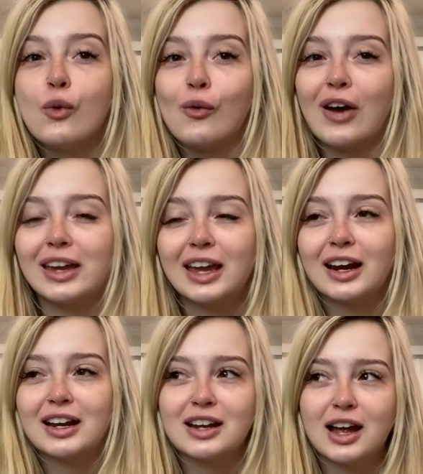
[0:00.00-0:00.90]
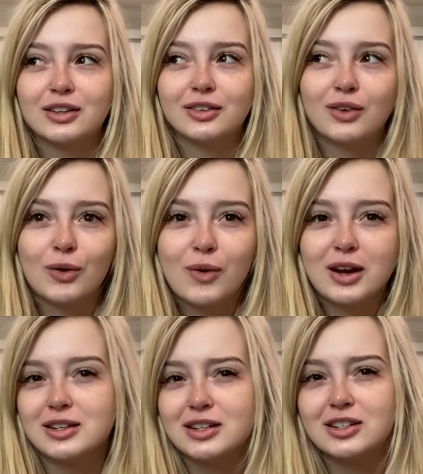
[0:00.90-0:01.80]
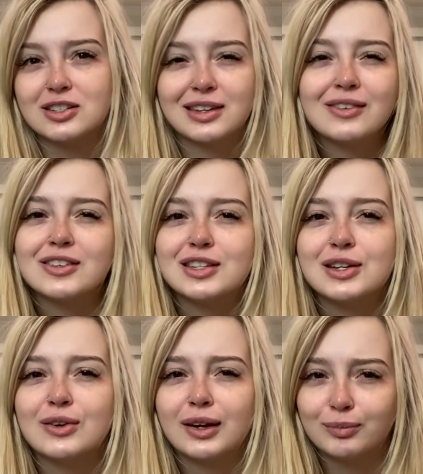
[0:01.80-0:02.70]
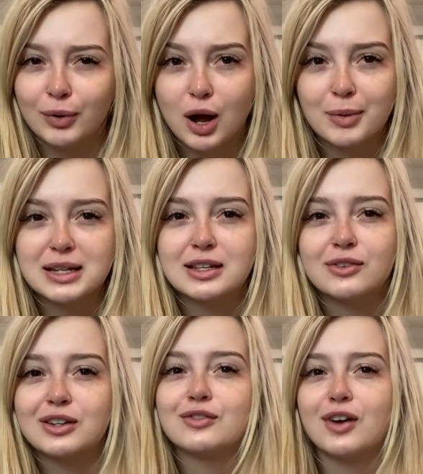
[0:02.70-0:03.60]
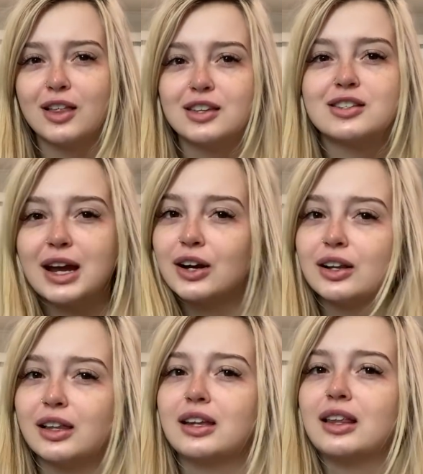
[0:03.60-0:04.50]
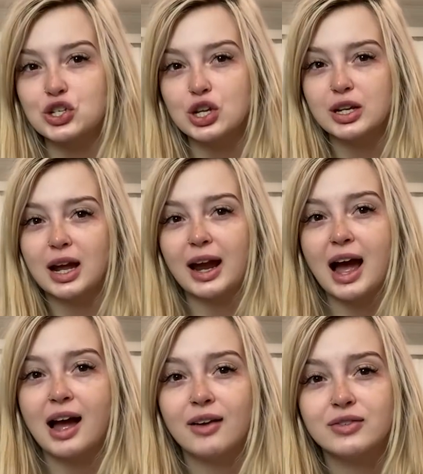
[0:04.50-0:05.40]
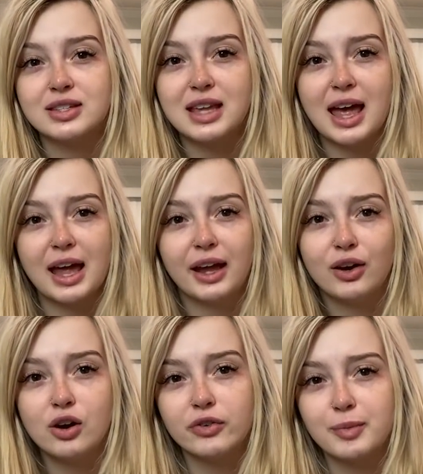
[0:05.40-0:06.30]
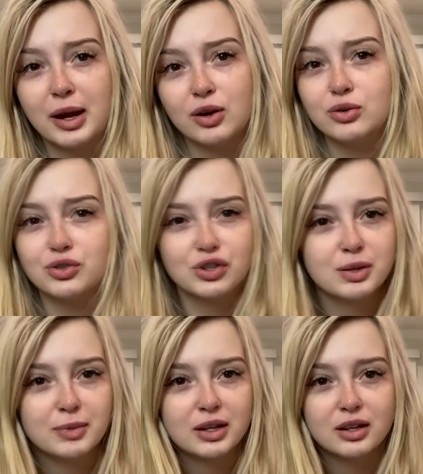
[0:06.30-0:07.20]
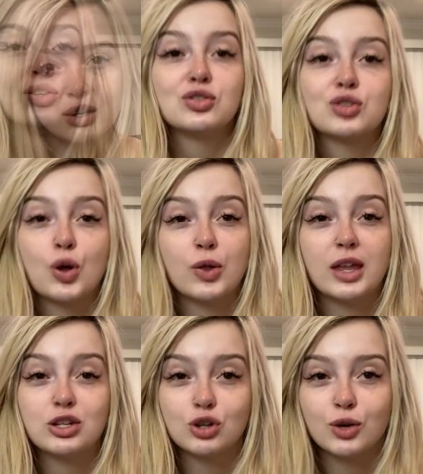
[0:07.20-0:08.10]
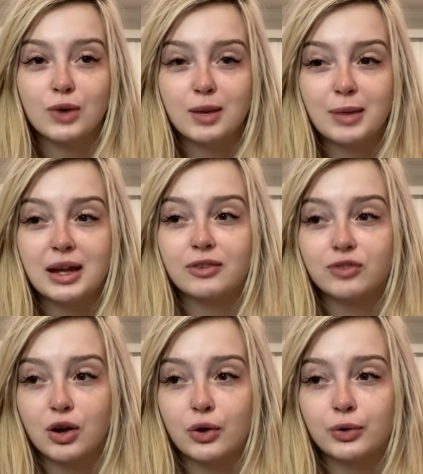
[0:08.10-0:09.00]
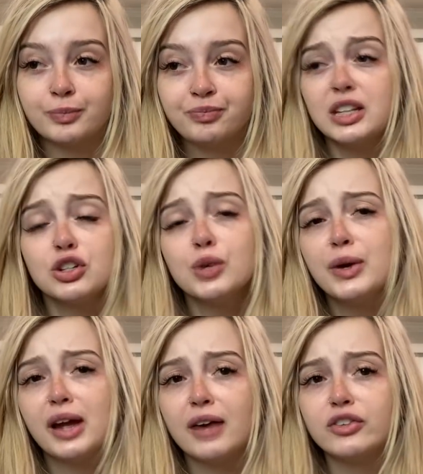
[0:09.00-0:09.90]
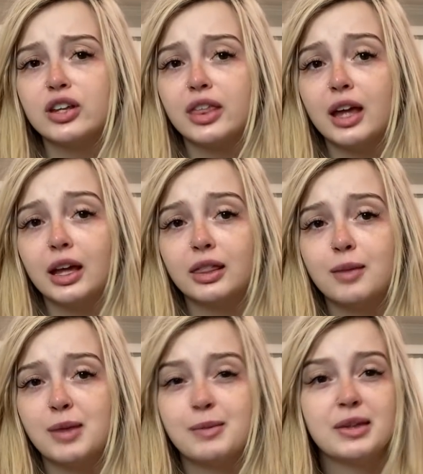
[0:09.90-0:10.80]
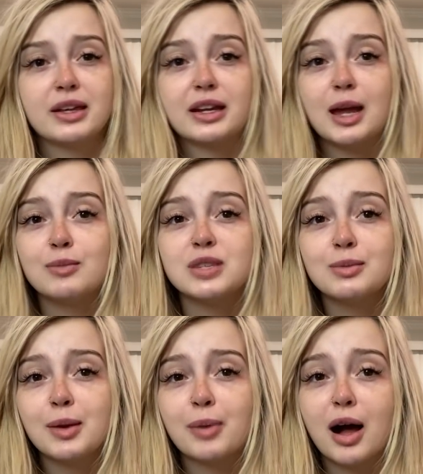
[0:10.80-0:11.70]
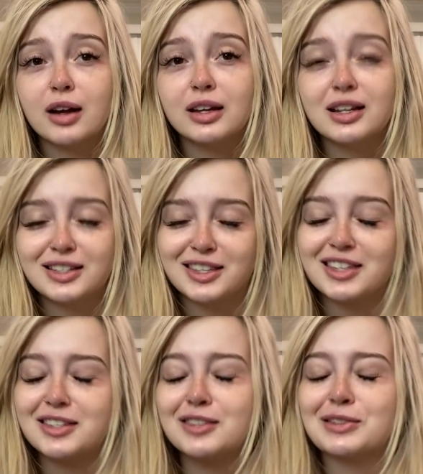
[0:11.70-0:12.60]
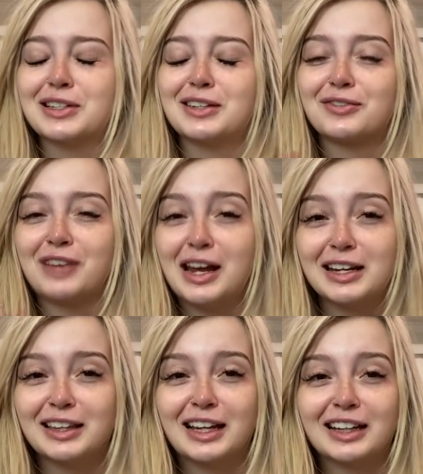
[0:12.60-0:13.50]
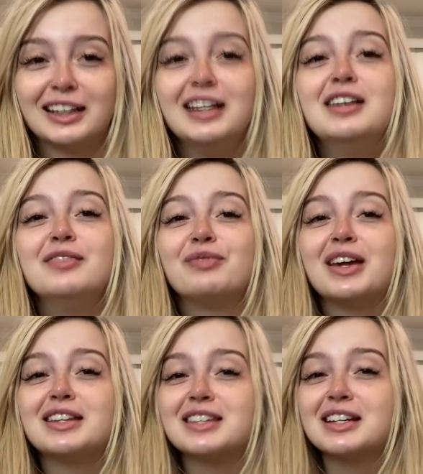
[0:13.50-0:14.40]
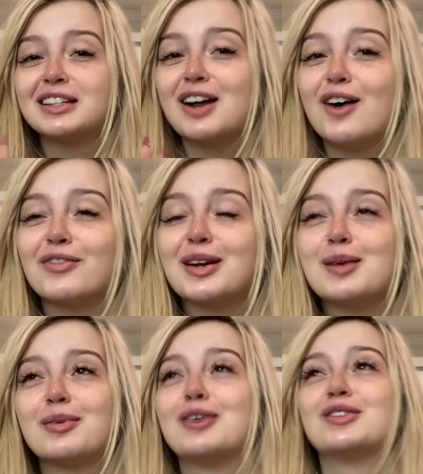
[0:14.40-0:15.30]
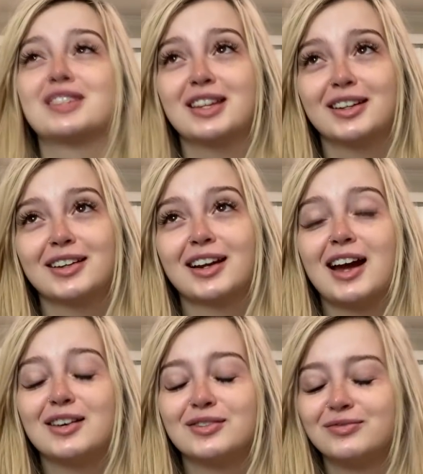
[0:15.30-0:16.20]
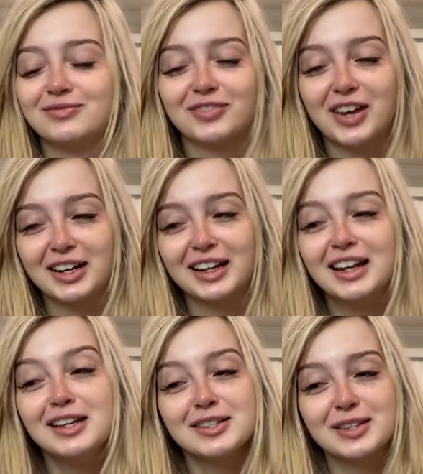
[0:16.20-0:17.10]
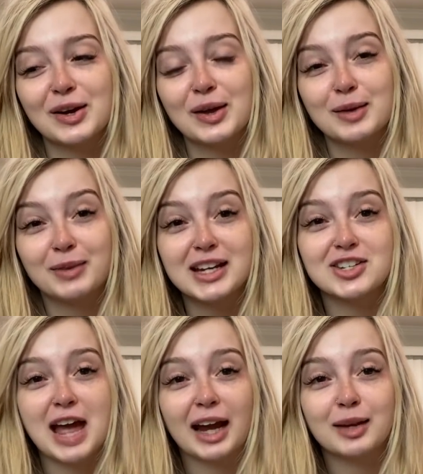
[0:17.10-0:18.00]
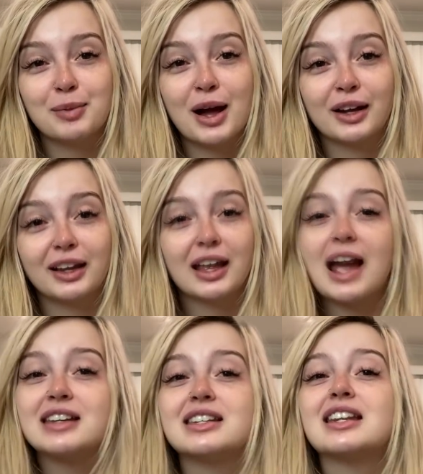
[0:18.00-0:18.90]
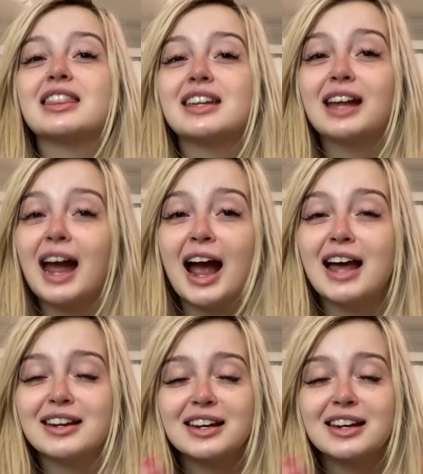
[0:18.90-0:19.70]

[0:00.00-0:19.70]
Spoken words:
why can't I wanted to just give it to you. I brought myself here voluntarily. Shouldn't I have say over my own treatment? So they took away my phone. They took away everything. They made me like empty my pockets. This is really funny. Like, it's like not funny, but it was like kind of funny. So in my jacket pocket, I didn't think I had